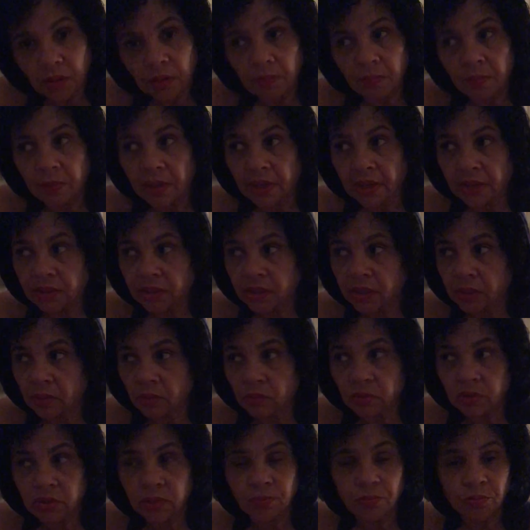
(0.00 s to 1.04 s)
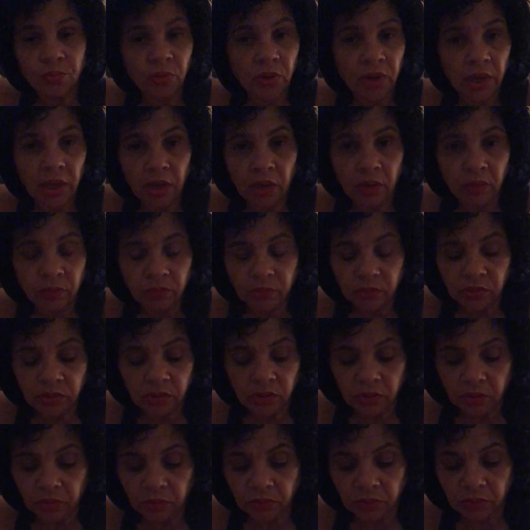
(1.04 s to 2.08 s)
Back then it was brown,
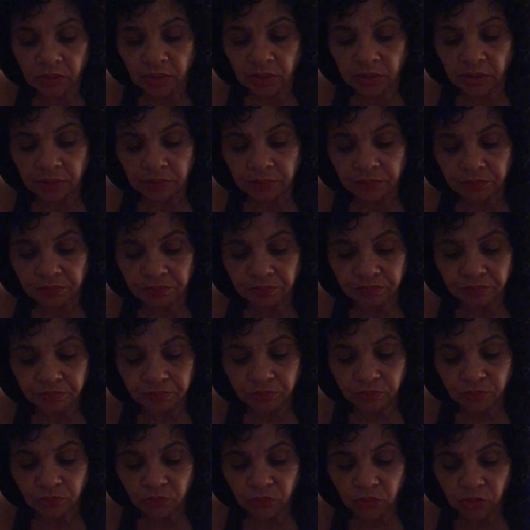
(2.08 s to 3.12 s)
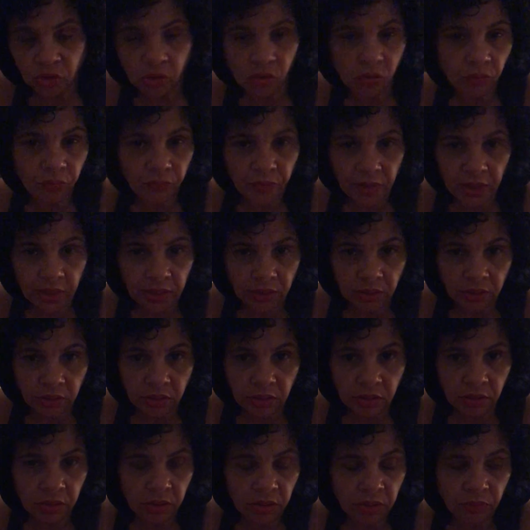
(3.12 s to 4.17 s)

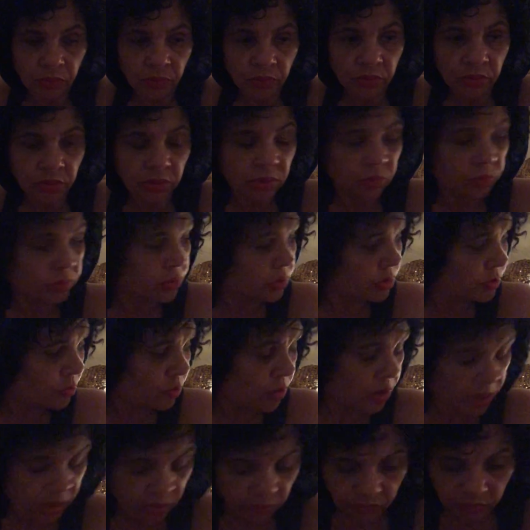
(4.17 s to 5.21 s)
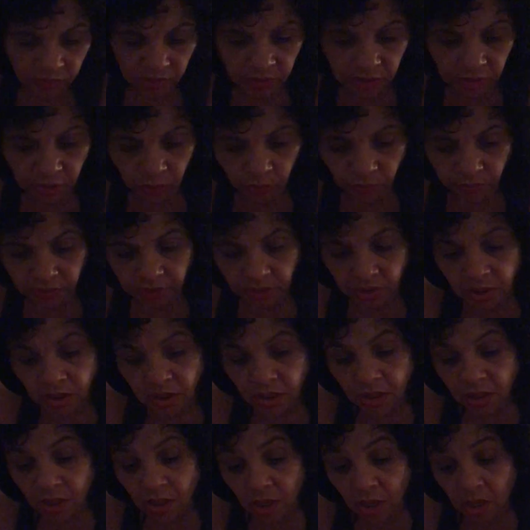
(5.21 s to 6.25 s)
Chocofan. It was brown heroin.
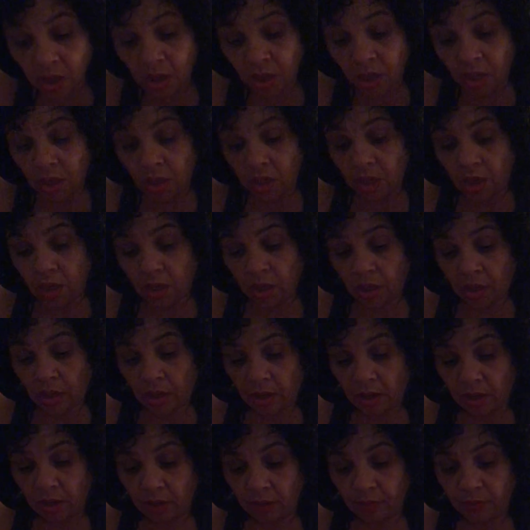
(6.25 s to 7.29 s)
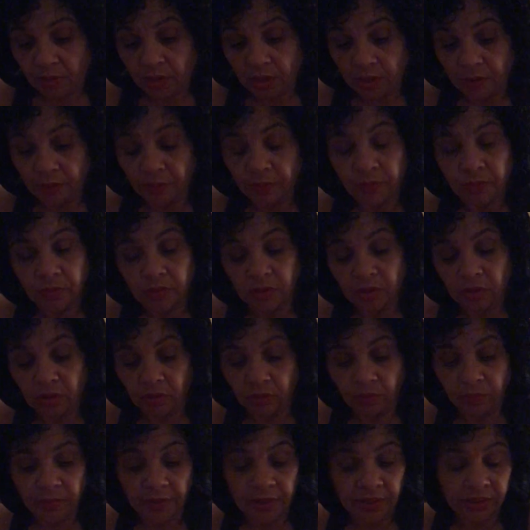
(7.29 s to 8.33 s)
Um,
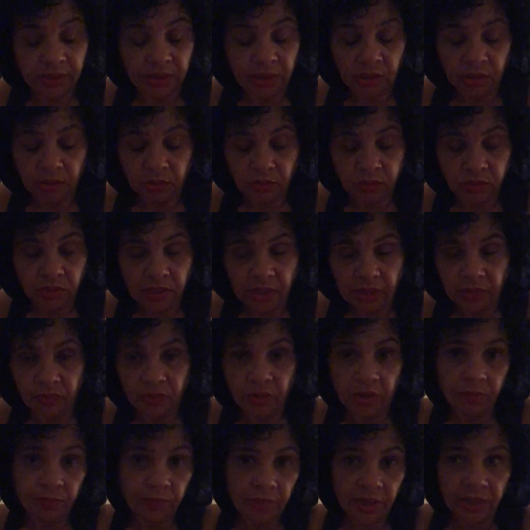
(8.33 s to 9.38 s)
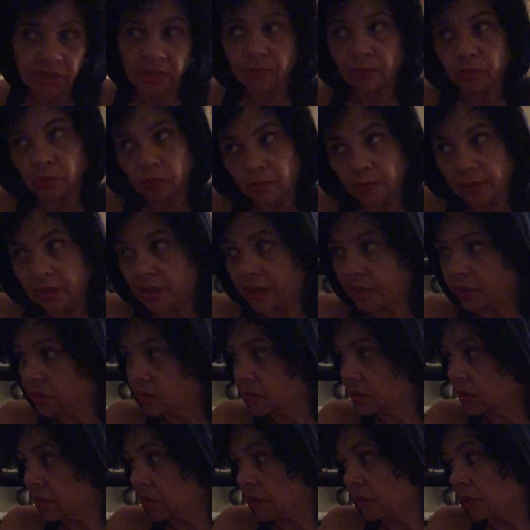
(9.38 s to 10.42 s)
back then there was like red bags, blue bags,